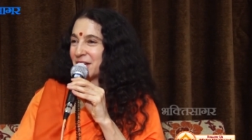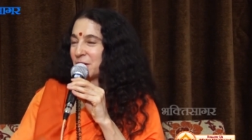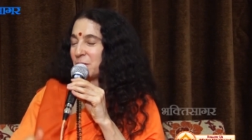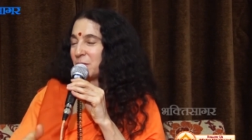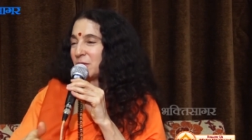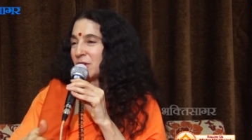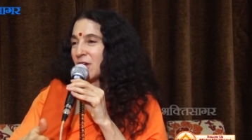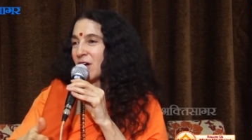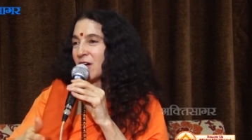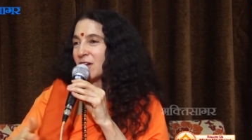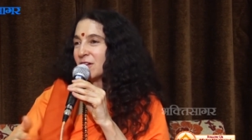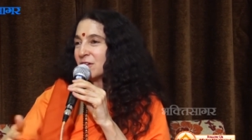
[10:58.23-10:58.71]

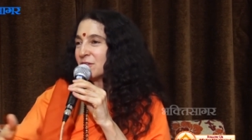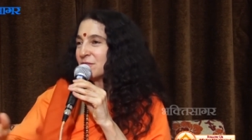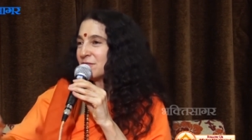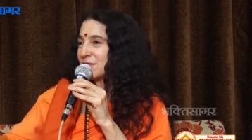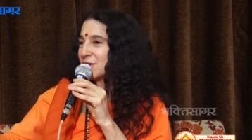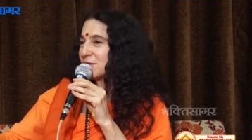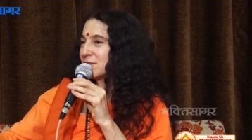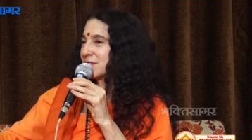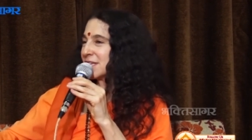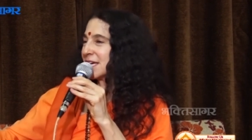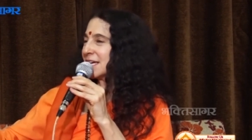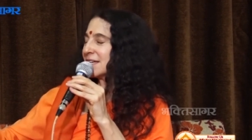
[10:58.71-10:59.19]
well, all of
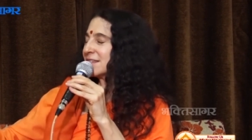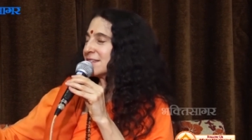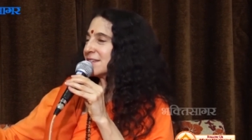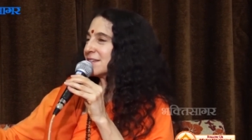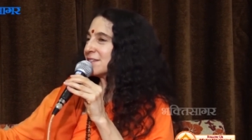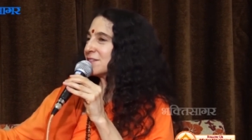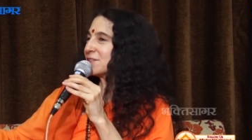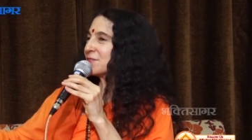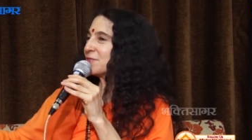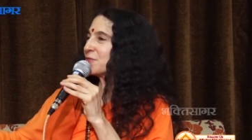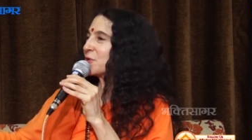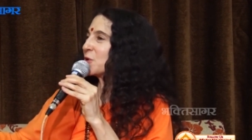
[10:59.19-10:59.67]
those
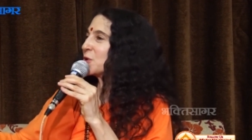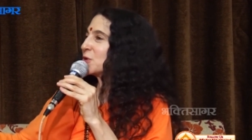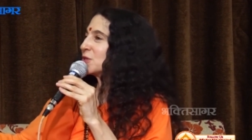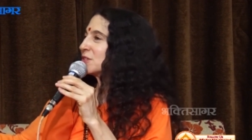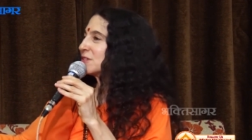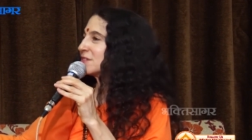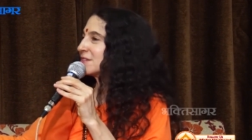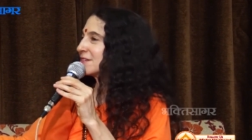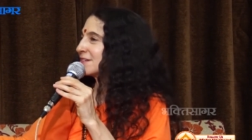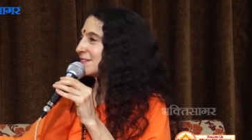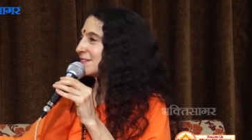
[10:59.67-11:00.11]
exits, of course,